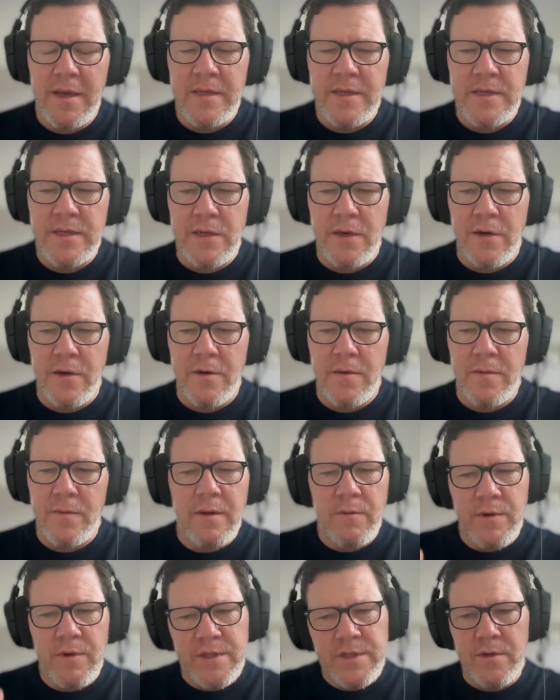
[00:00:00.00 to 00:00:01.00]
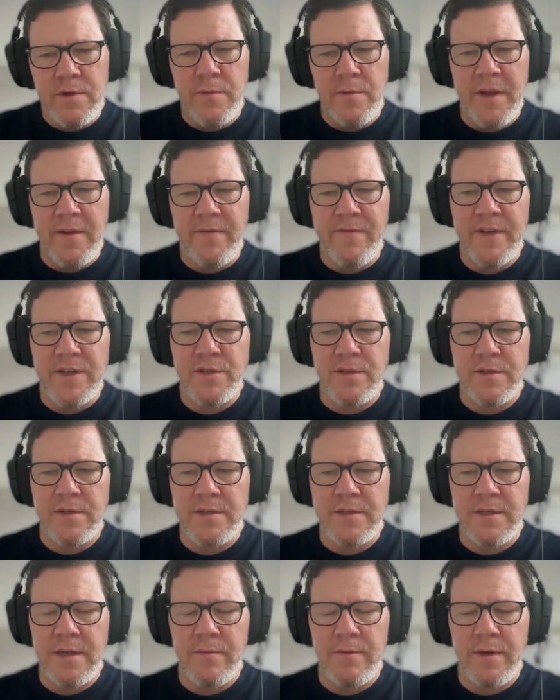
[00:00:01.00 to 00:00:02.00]
So there was two main
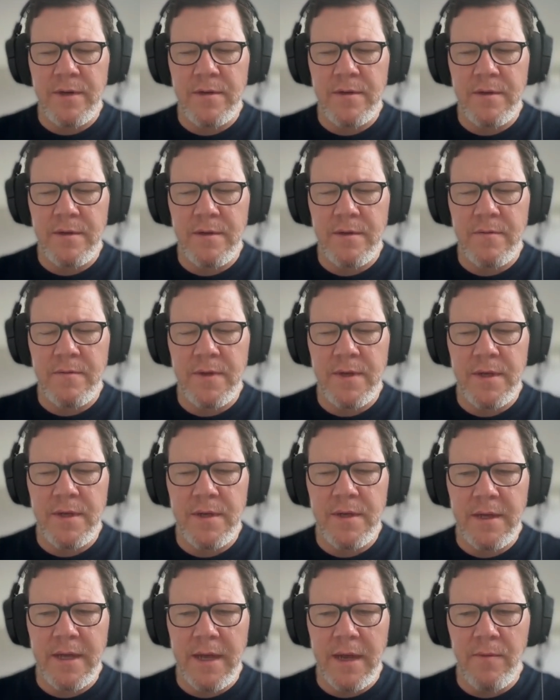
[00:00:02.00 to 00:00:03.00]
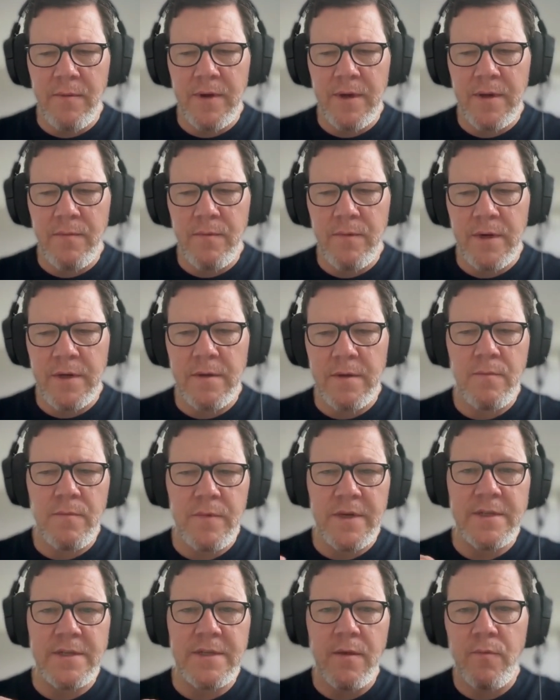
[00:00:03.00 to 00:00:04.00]
visions that I wanted to do within Gateway. One
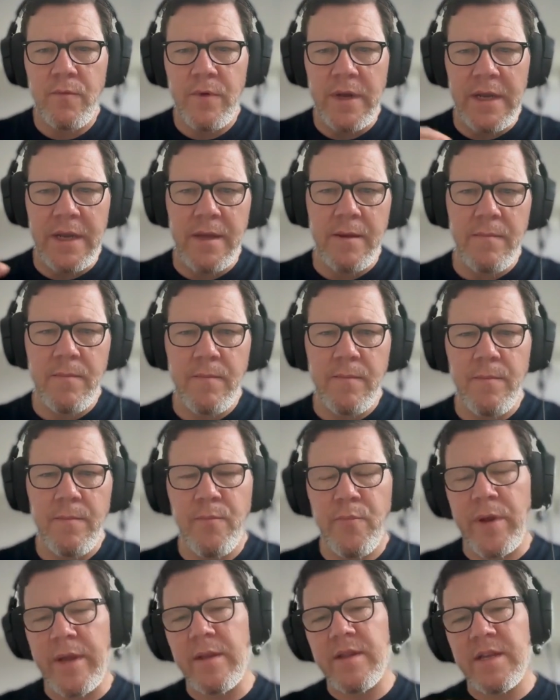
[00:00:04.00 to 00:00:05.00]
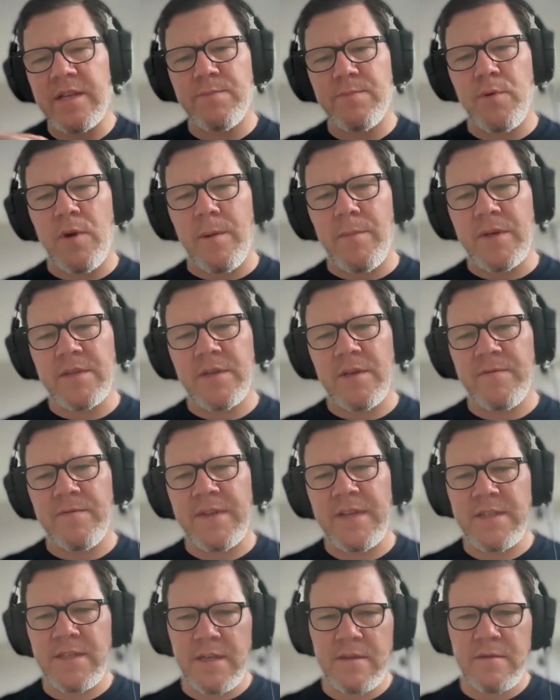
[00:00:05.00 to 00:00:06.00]
was really bring this promise of
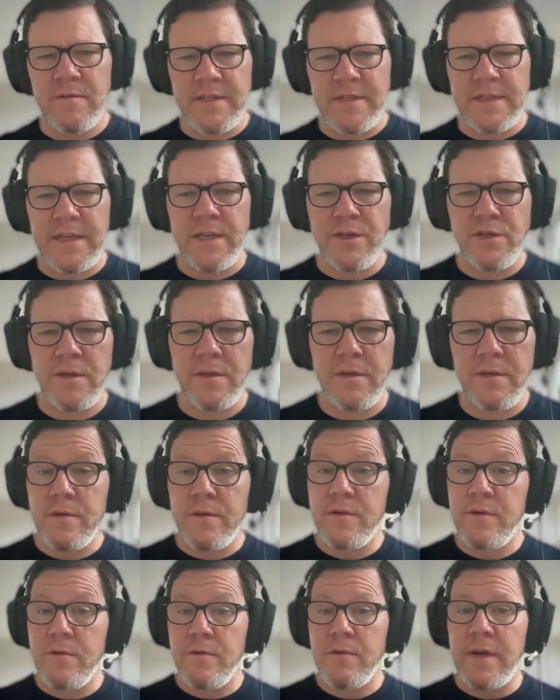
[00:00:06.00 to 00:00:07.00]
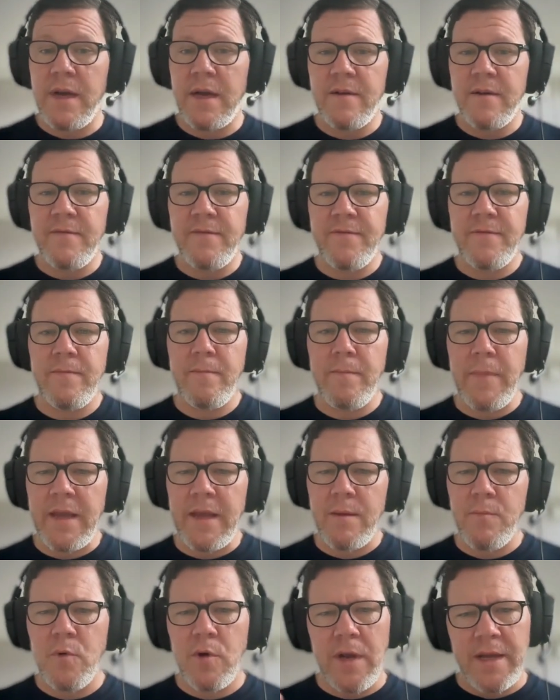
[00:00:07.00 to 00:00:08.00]
decentralization to kind of make
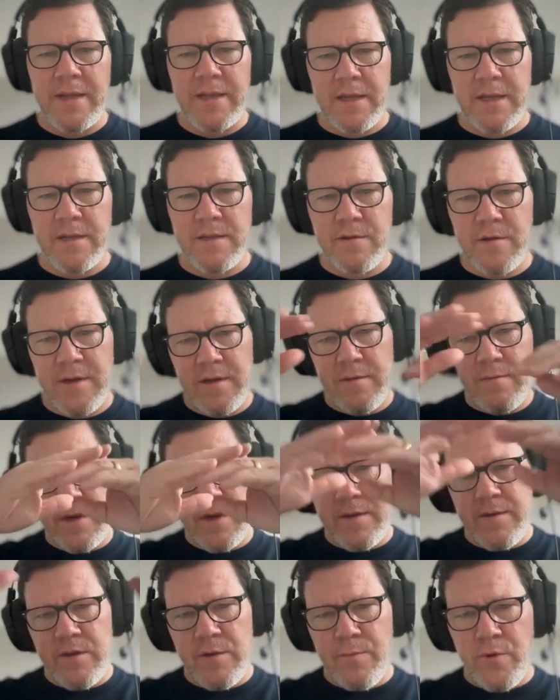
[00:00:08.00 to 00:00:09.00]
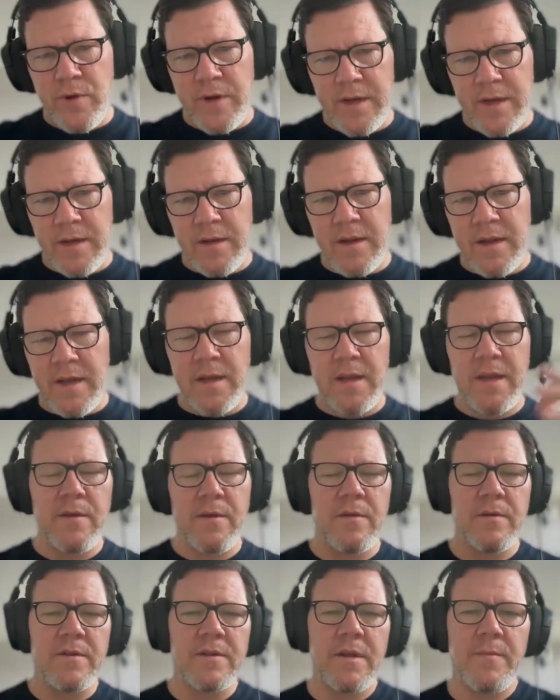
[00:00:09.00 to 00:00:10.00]
it more like the internet, right? You bring in a
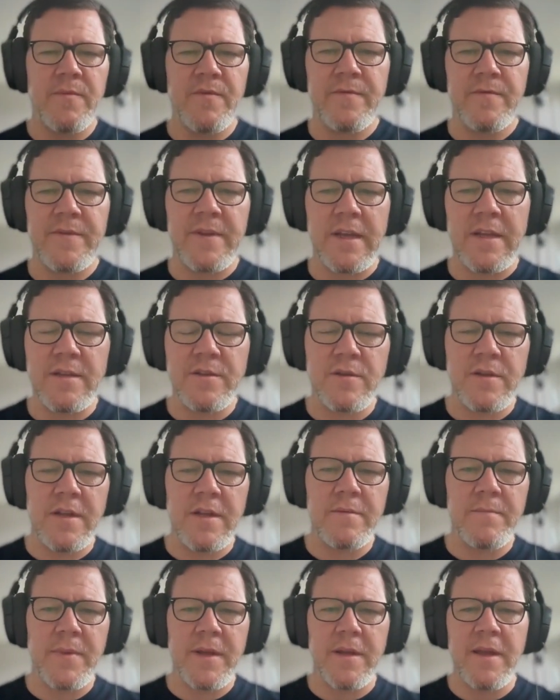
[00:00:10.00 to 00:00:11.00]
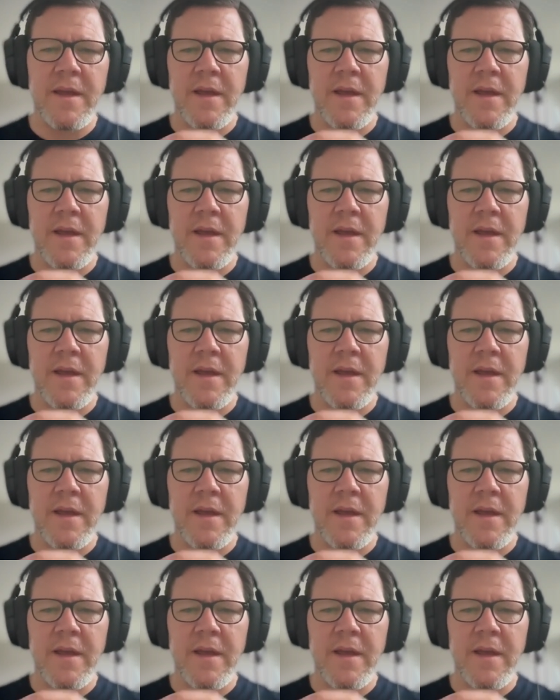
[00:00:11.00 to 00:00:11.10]
layer on top of the internet, but